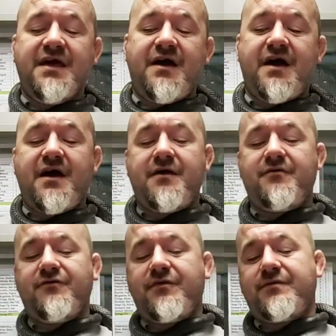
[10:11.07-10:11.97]

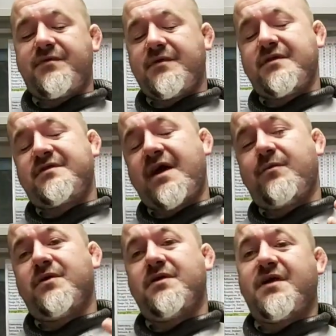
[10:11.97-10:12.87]
They
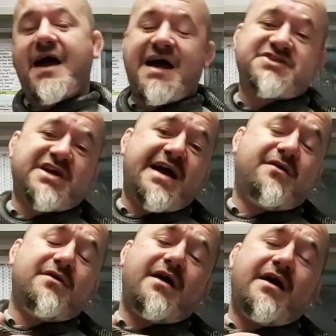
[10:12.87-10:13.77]
will hatch
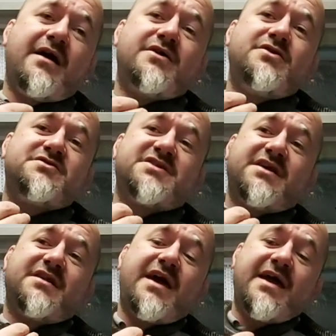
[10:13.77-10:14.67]
out
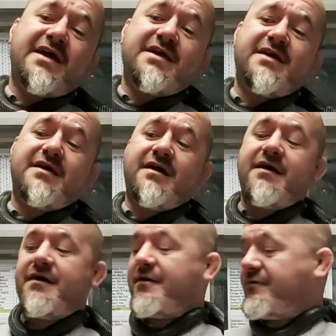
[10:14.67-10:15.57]
using a
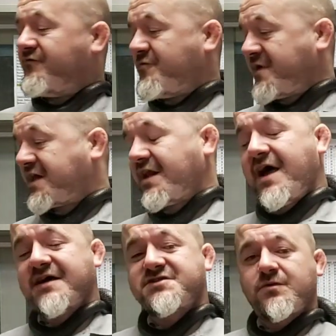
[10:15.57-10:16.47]

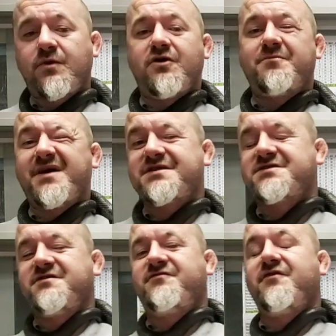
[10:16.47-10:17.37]
vermiculite to water
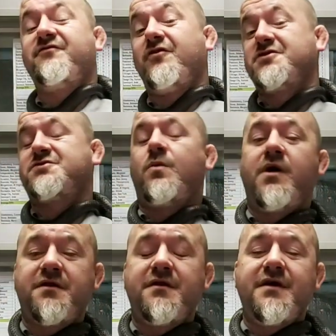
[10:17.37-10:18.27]
mix of 4 to
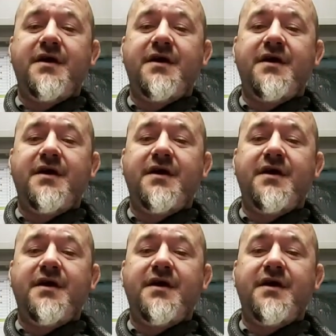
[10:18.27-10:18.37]
1.